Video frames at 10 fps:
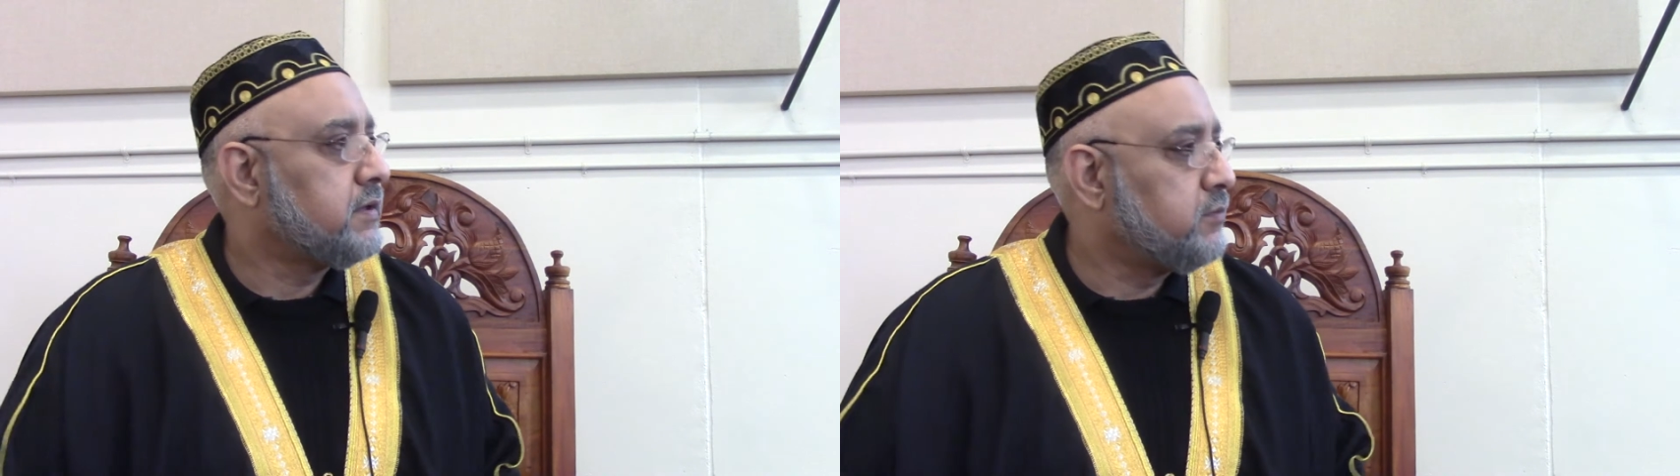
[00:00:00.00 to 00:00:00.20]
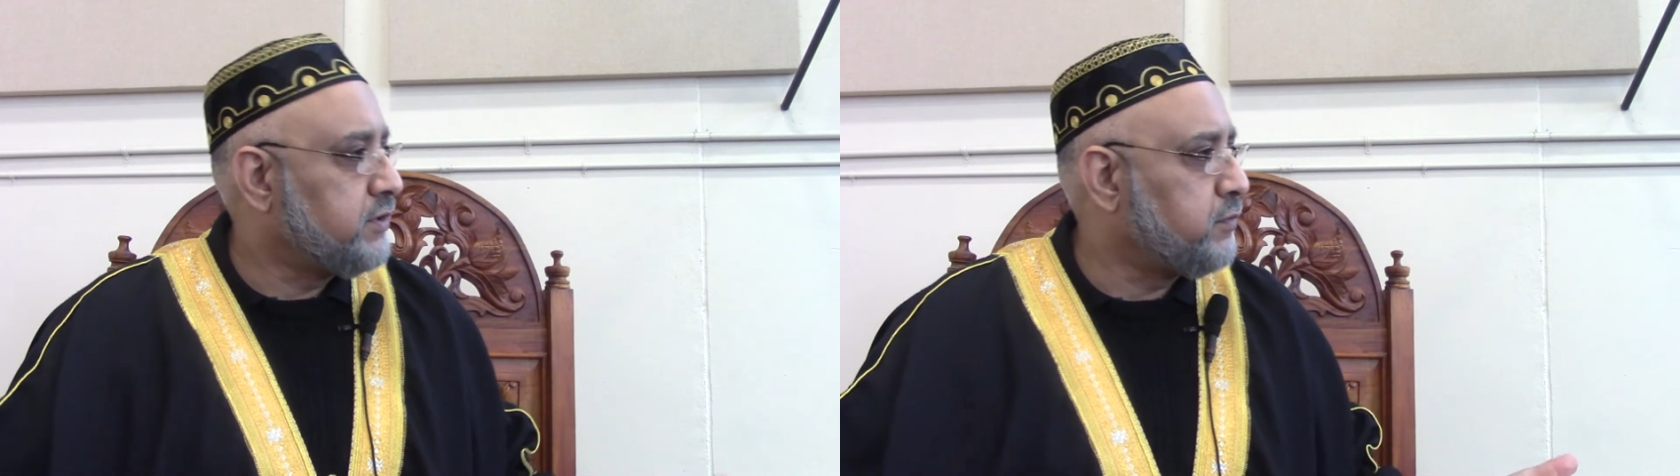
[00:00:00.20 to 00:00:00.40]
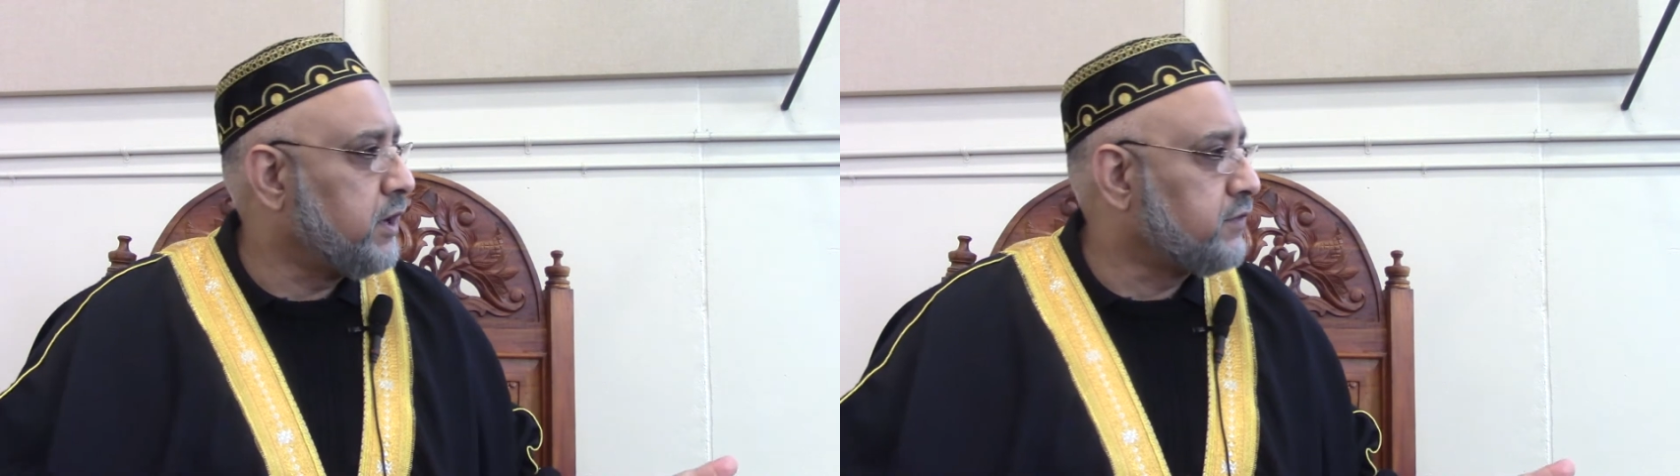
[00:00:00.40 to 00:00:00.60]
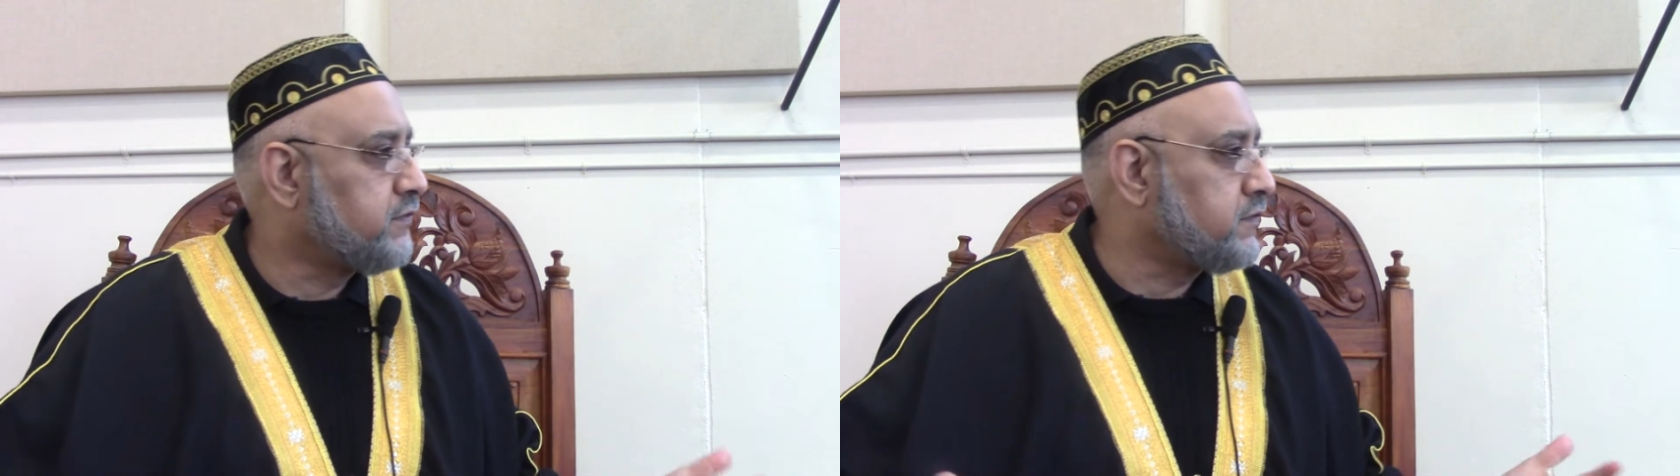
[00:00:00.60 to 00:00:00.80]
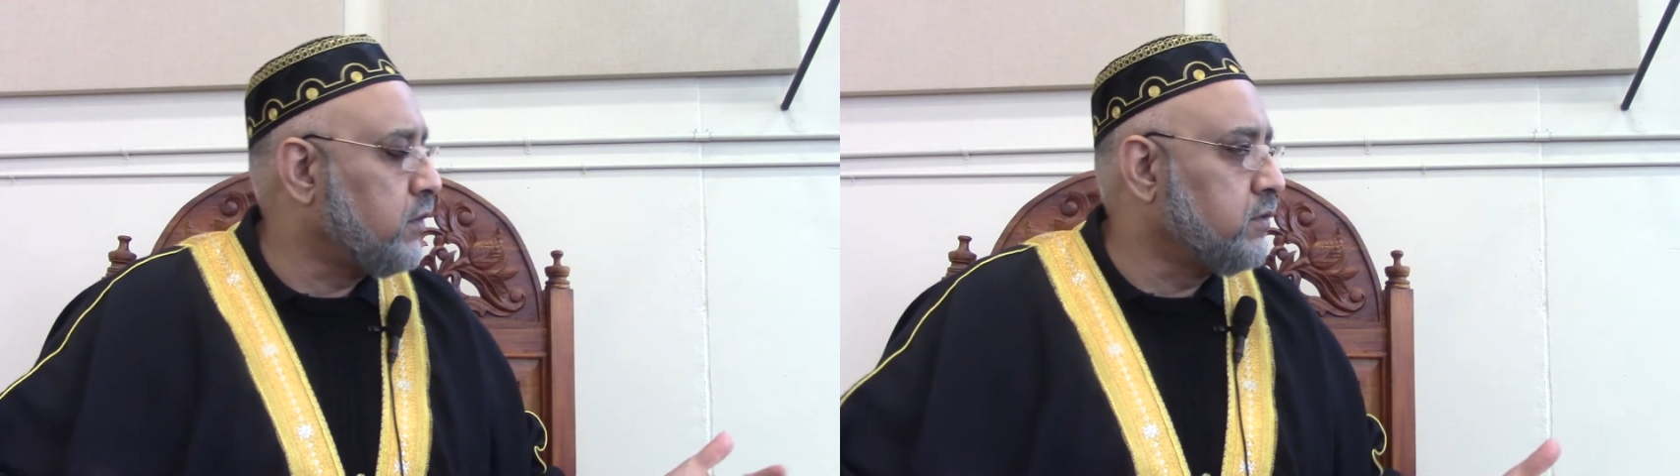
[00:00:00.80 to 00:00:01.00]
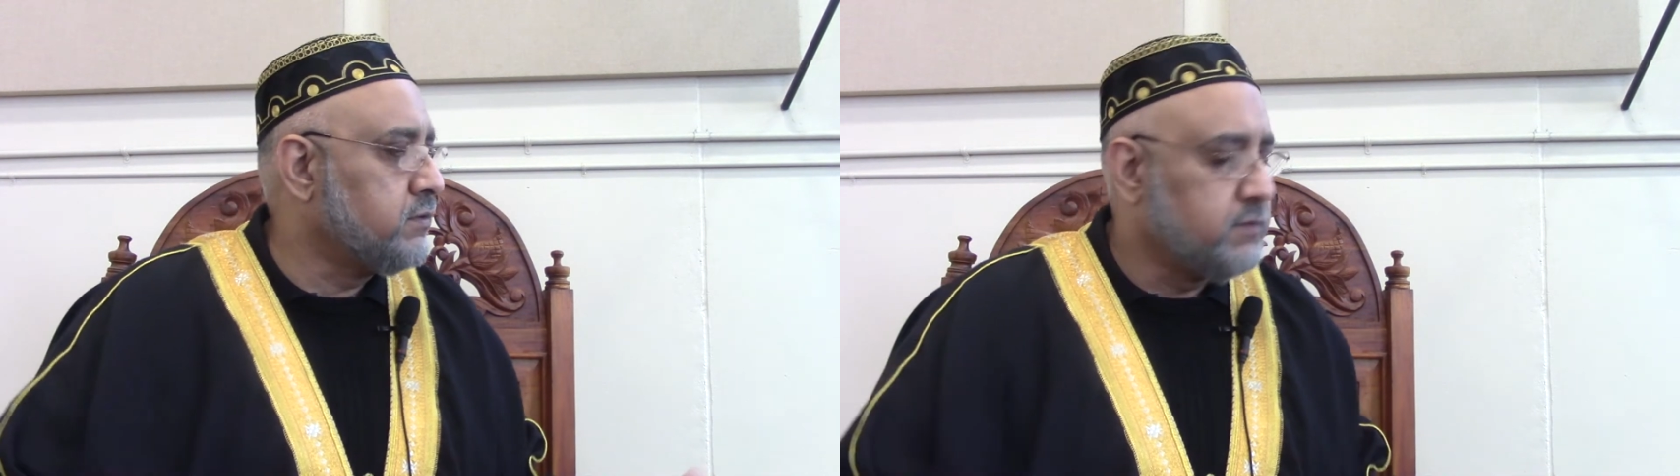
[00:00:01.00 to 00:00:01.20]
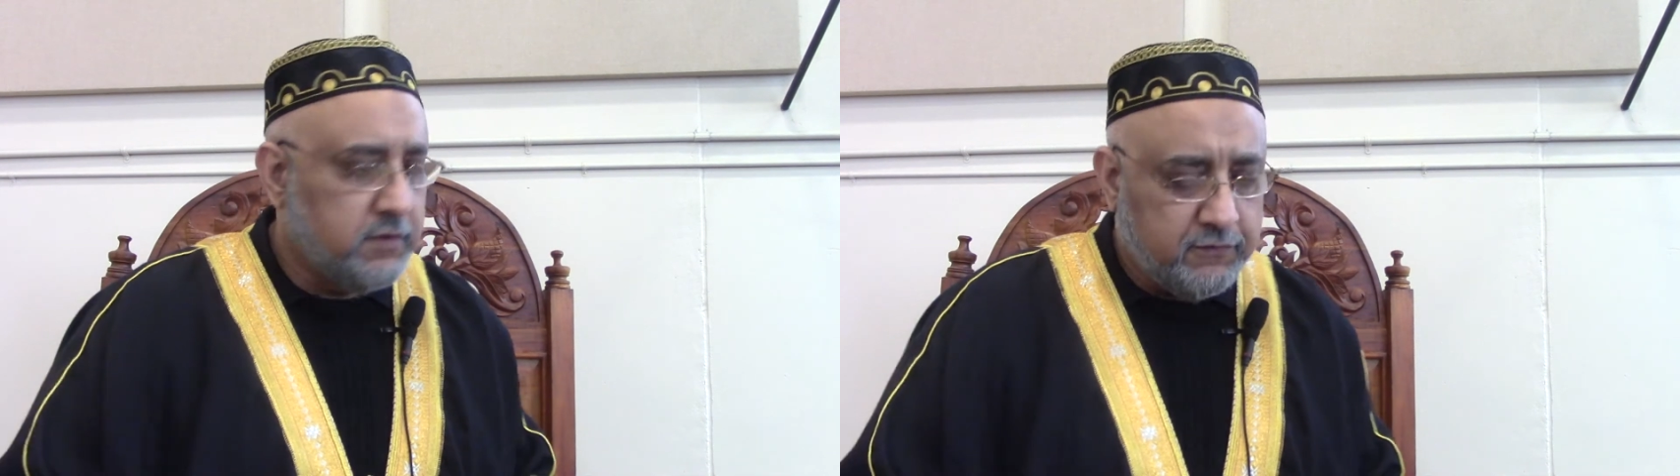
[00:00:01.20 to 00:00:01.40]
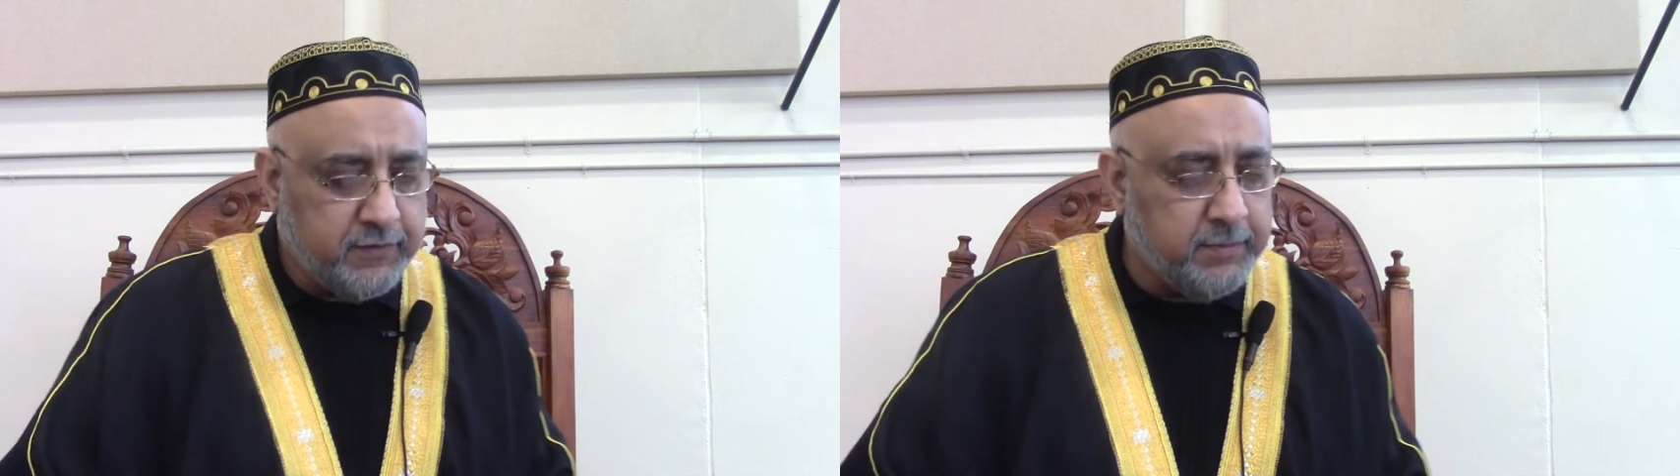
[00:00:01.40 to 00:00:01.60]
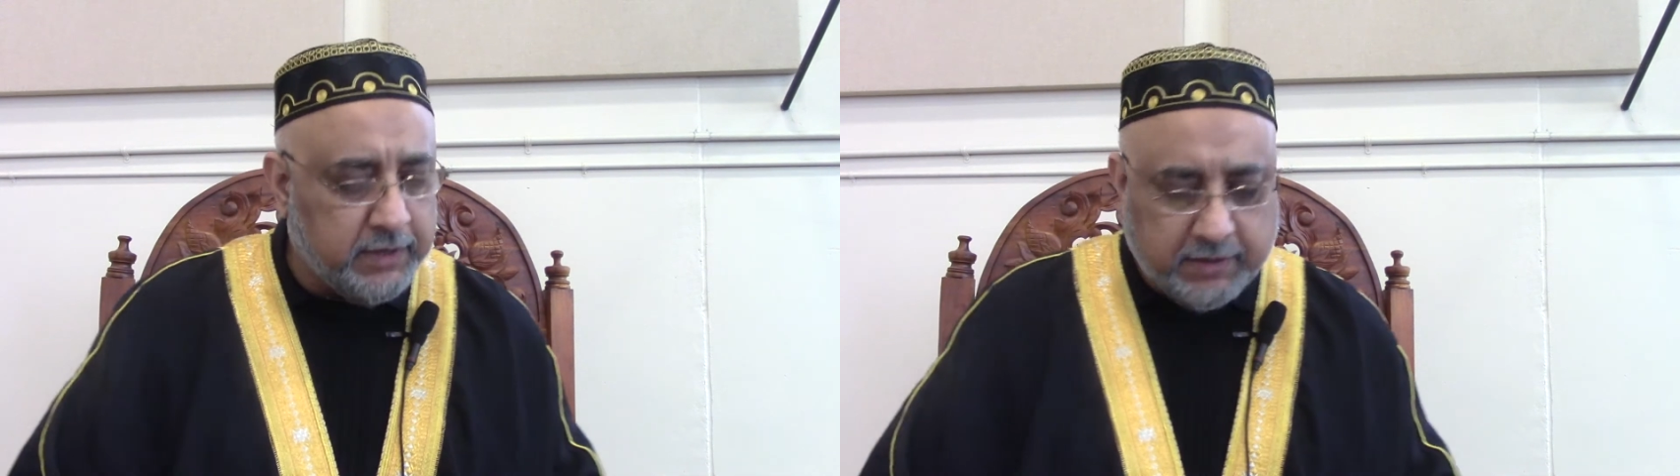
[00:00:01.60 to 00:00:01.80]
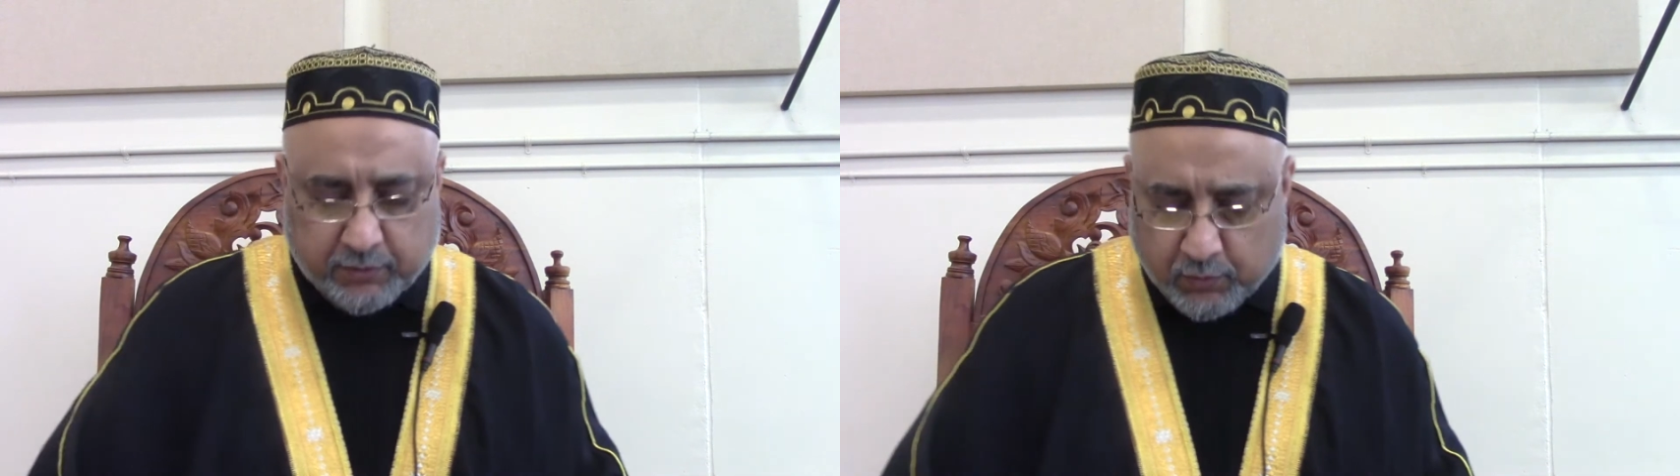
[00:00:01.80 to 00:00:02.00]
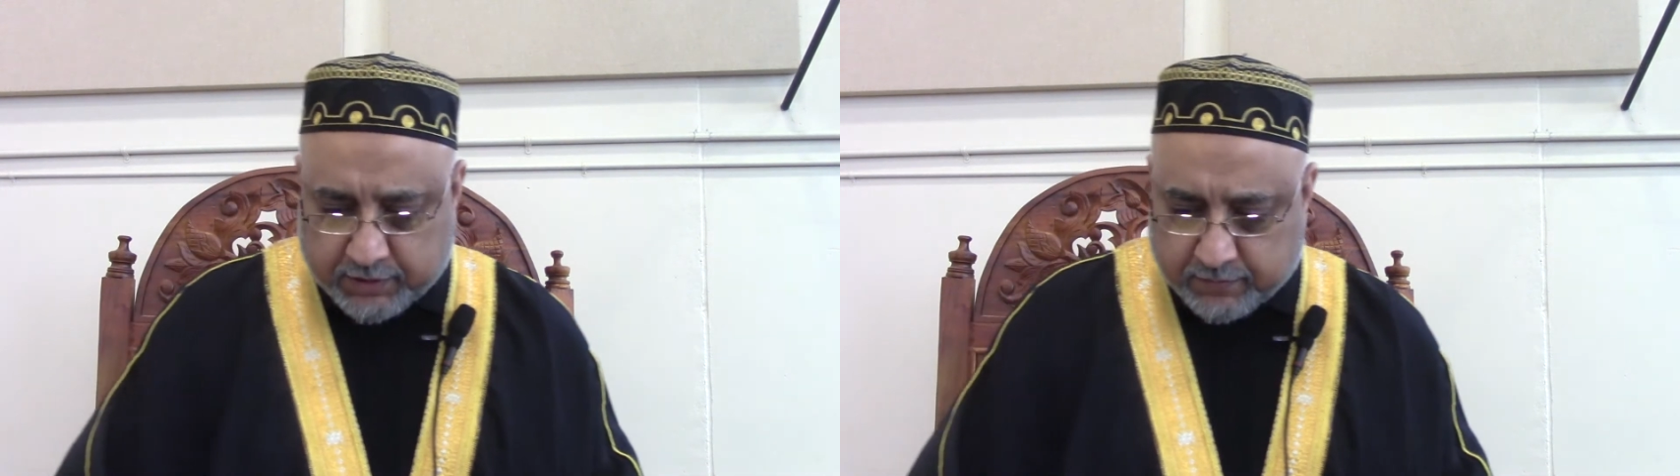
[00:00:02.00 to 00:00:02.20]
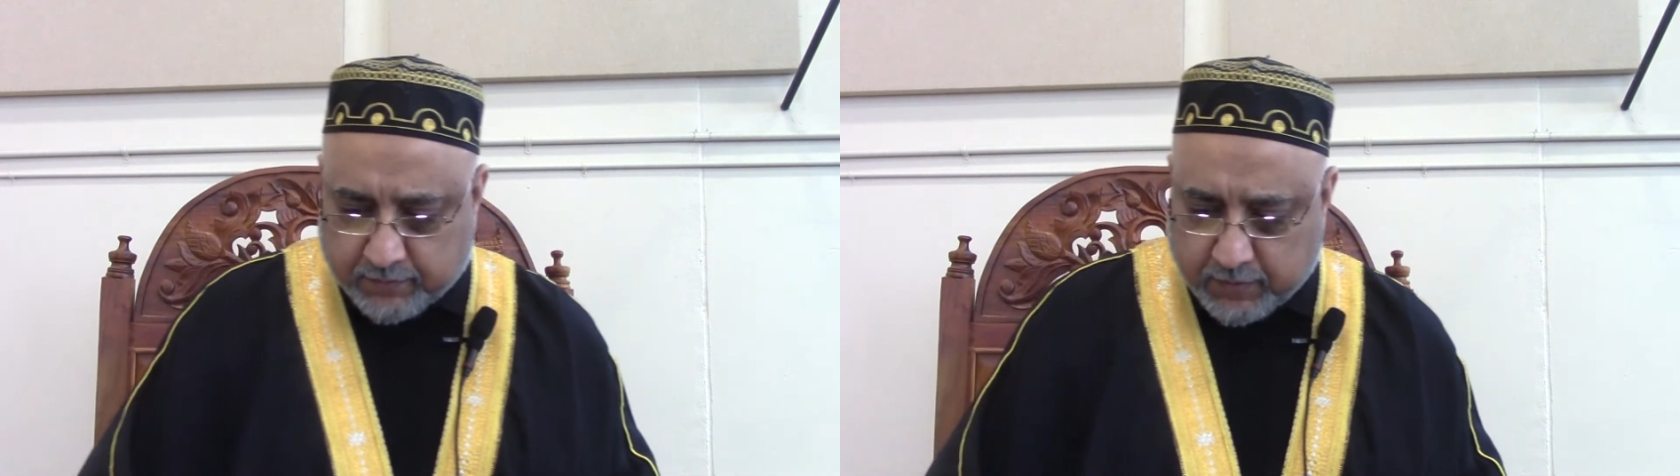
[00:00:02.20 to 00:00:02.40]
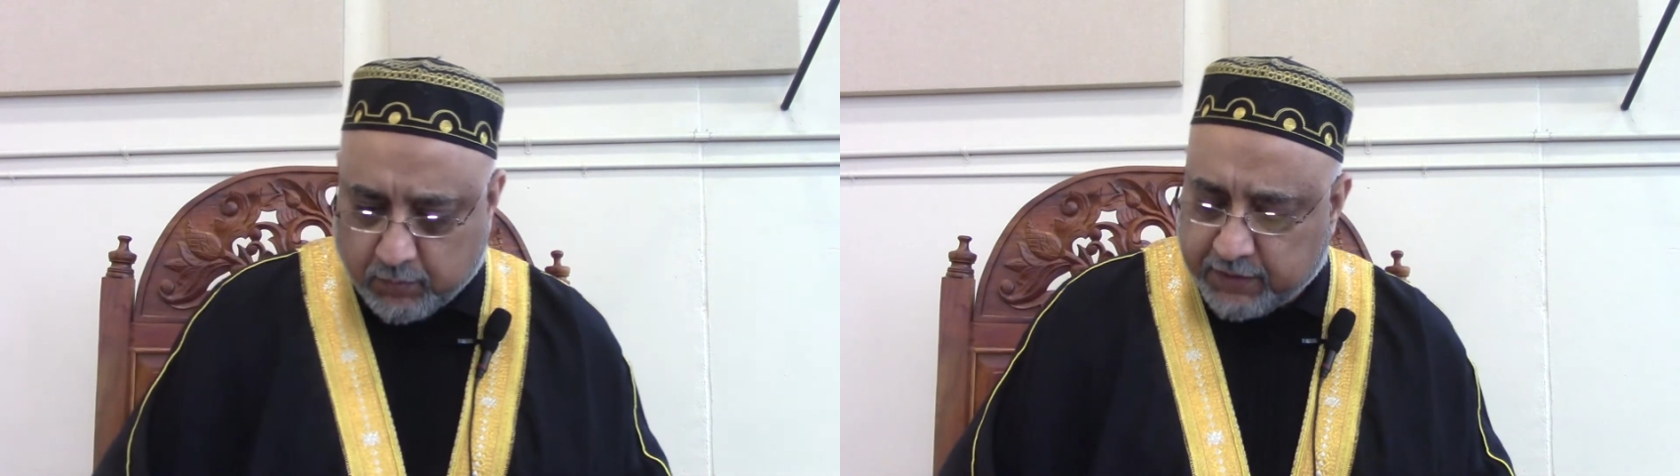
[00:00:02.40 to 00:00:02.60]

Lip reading: which we are so familiar with.